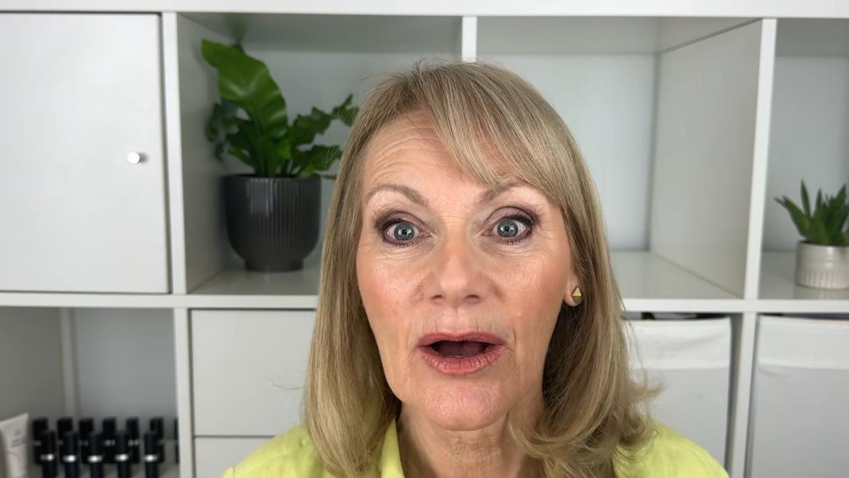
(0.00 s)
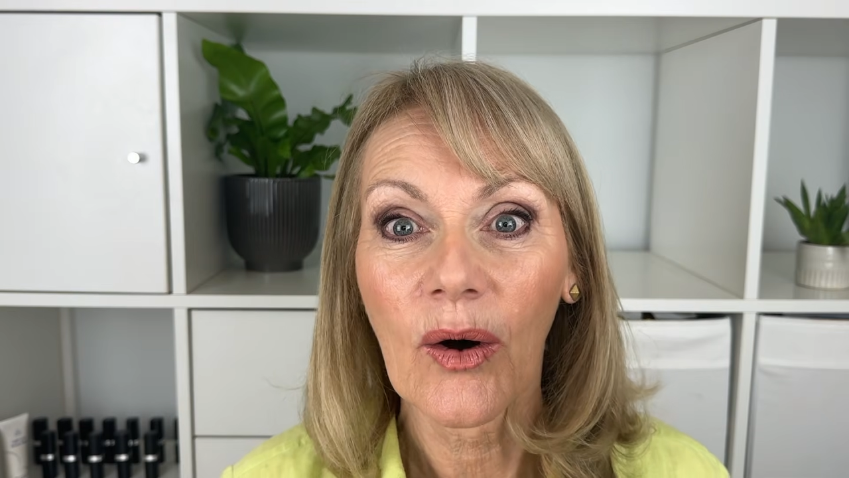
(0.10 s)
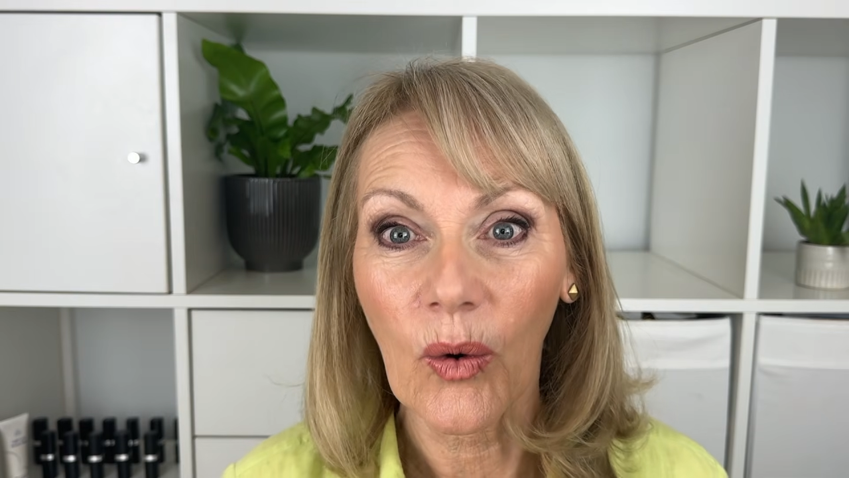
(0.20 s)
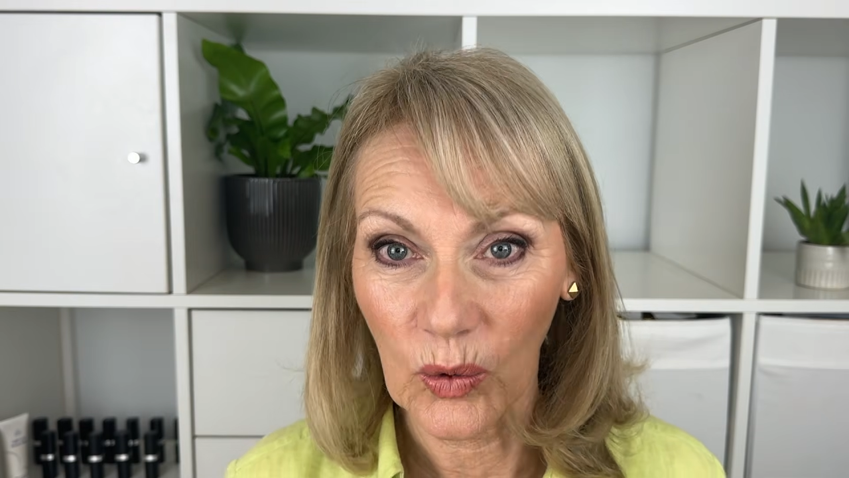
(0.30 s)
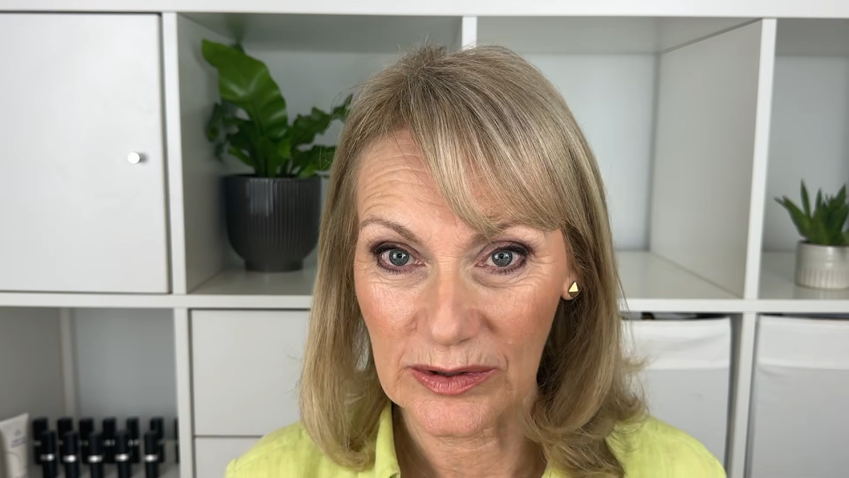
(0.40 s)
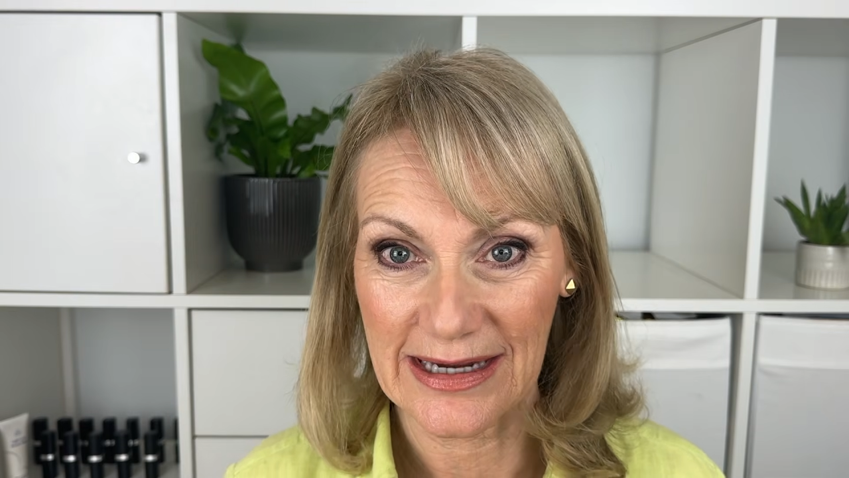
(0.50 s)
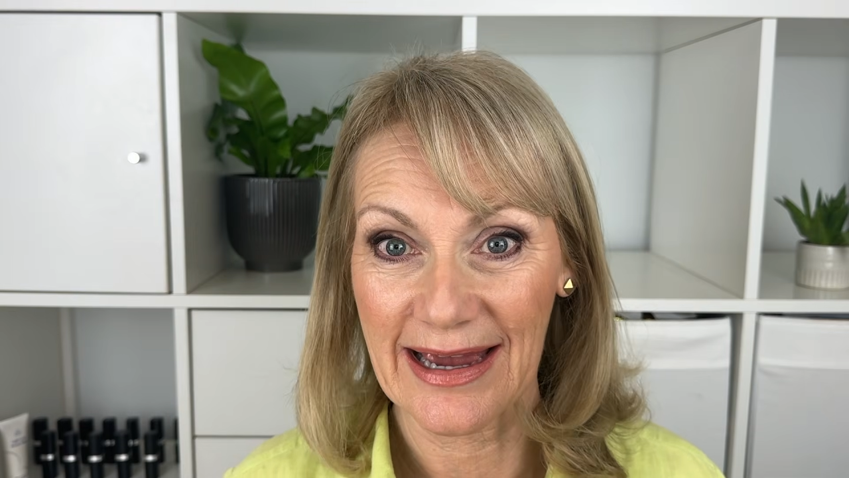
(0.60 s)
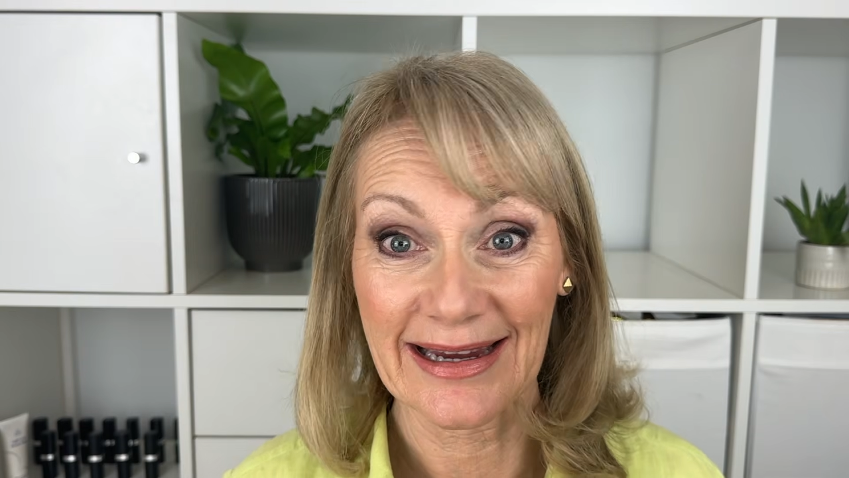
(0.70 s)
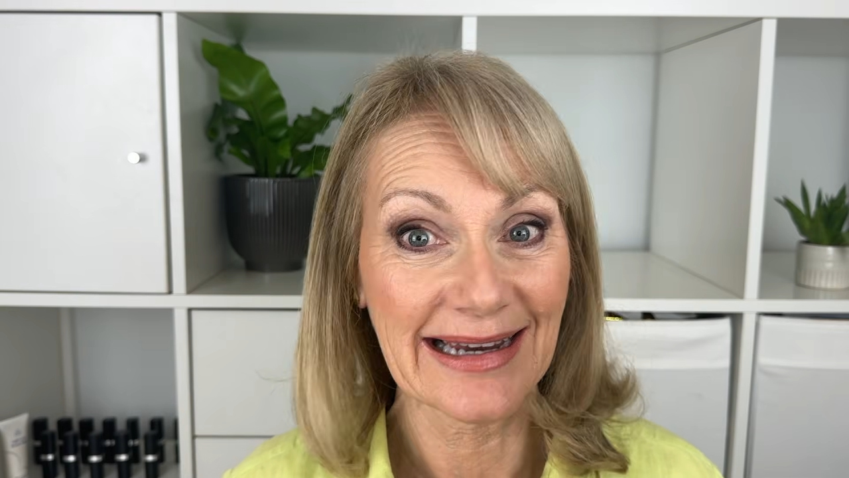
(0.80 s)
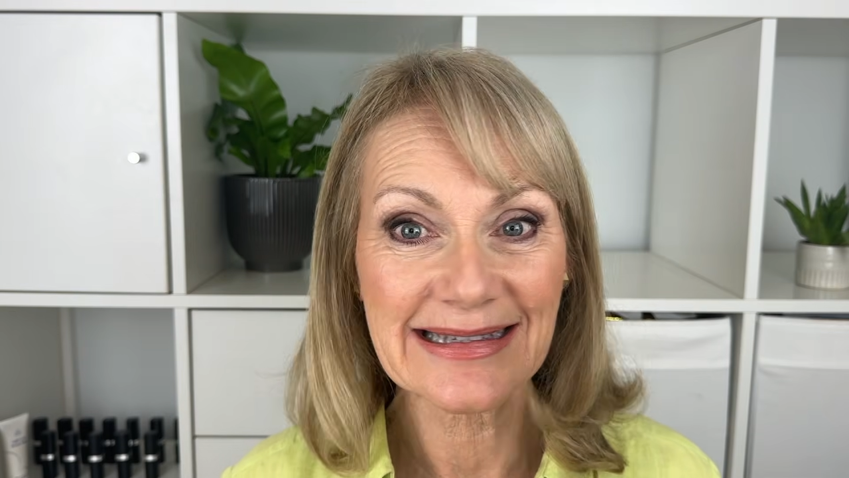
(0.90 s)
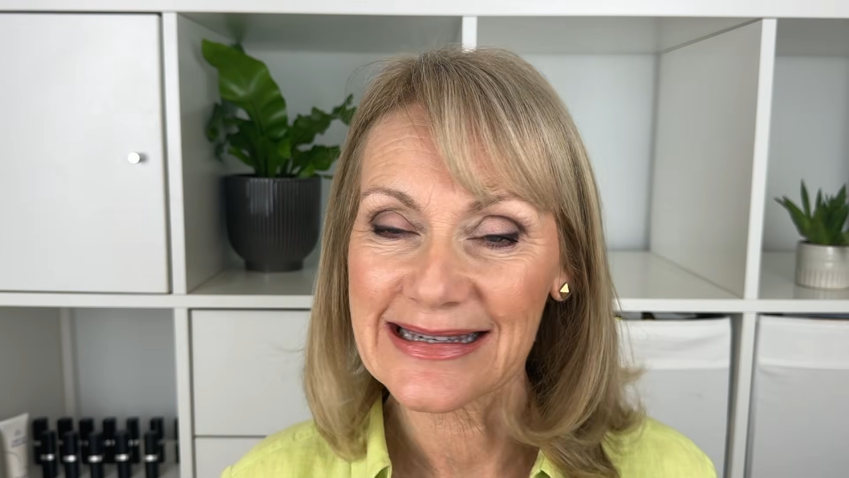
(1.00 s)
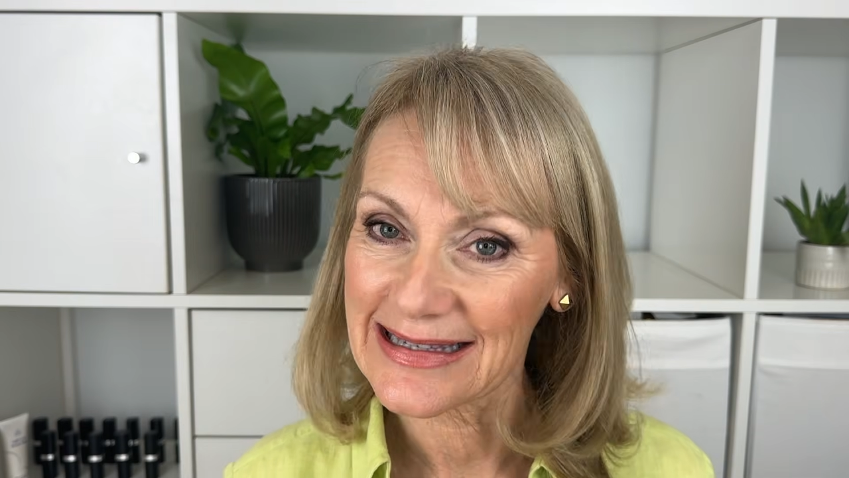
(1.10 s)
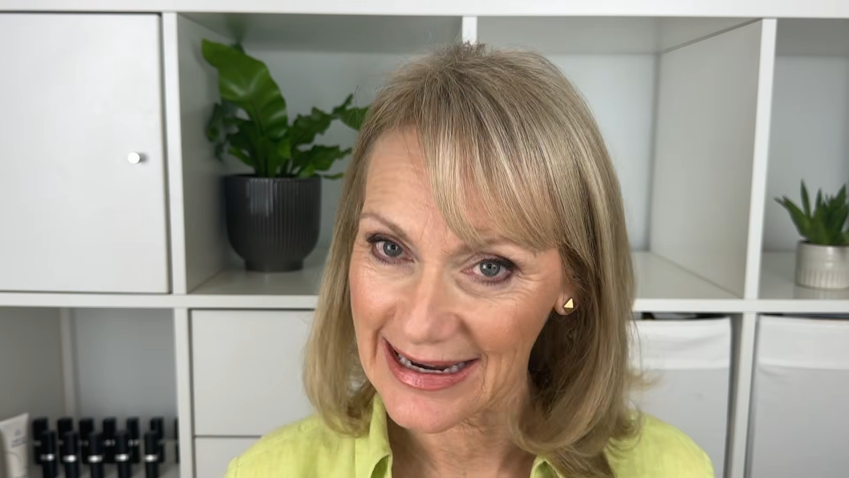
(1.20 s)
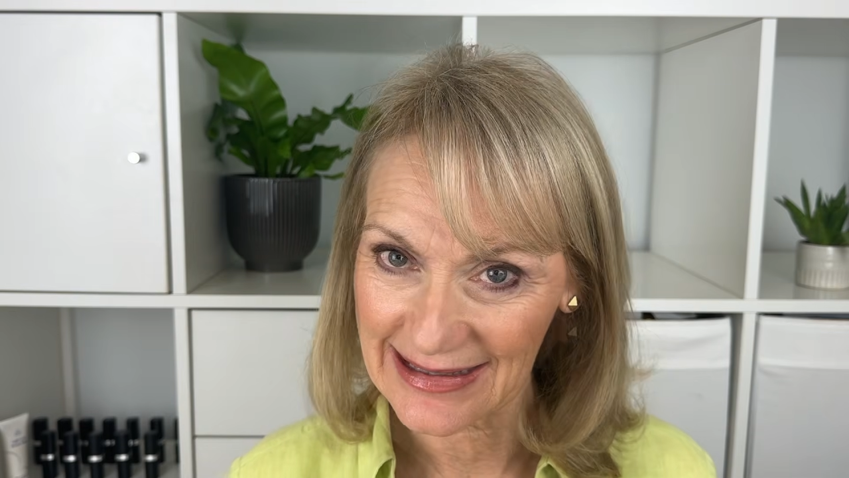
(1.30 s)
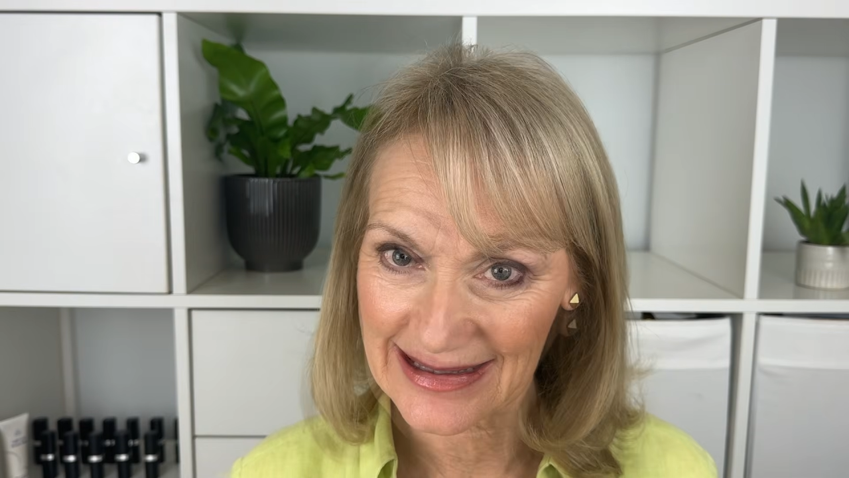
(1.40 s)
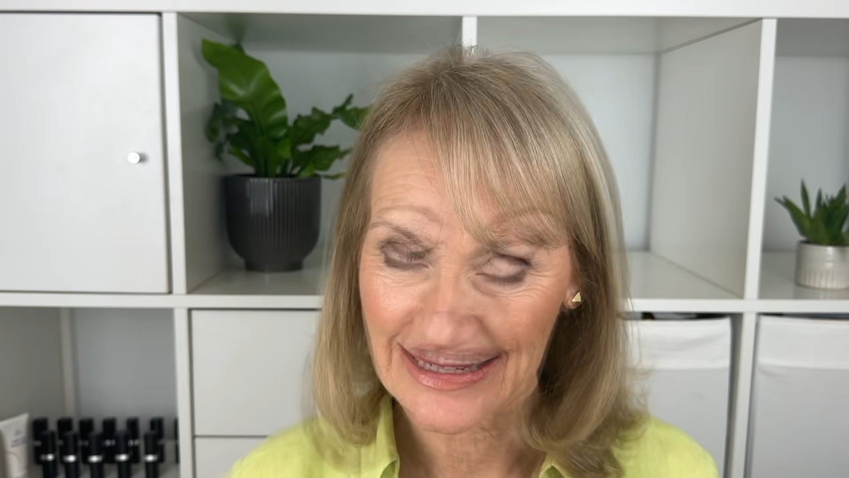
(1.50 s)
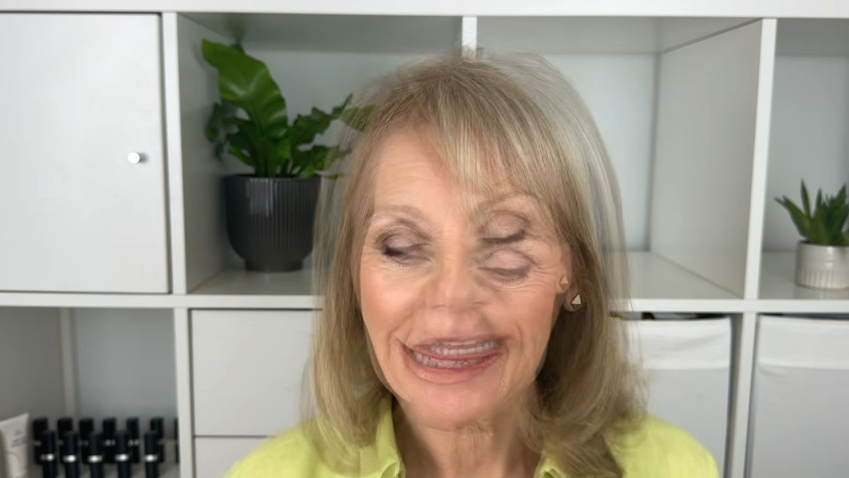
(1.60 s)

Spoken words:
all day and sets it.